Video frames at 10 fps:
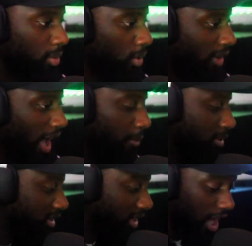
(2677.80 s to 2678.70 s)
Whether it
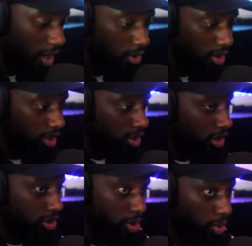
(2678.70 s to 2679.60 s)
happens now,
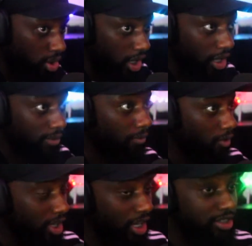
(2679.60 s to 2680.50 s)
2 years,
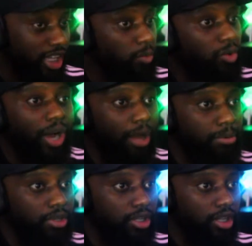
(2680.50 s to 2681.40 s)
3 years, it will
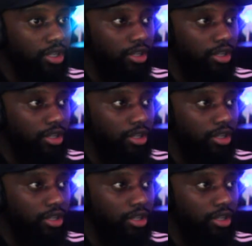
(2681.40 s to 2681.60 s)
happen, innit?